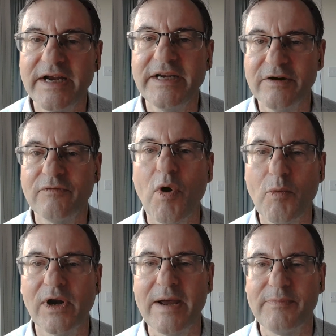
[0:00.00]
idea of
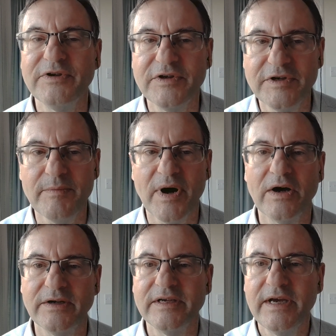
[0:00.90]
what will happen to
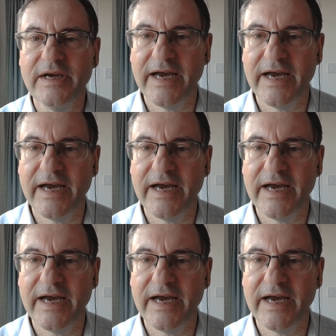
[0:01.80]
demand